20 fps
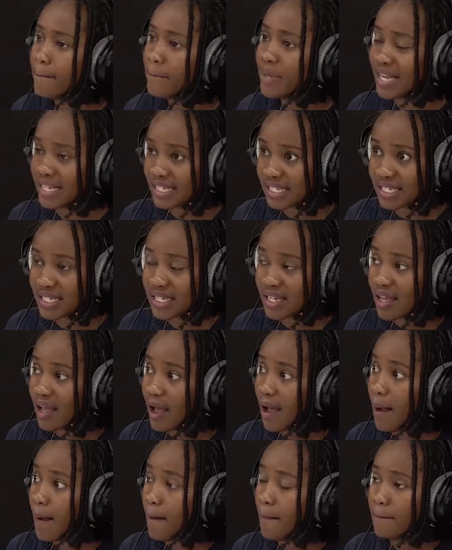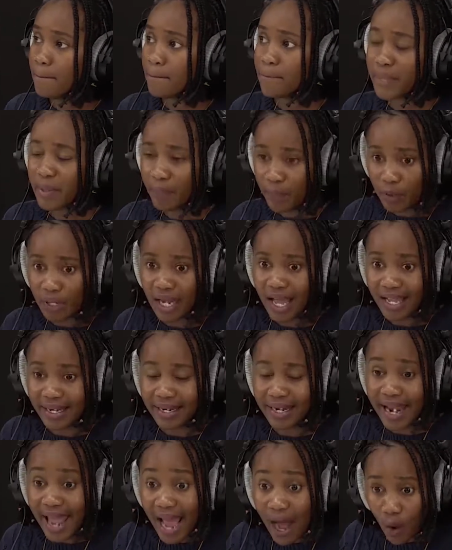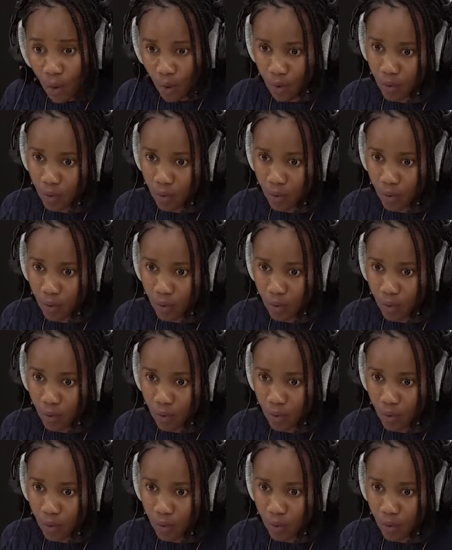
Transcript: But people are now,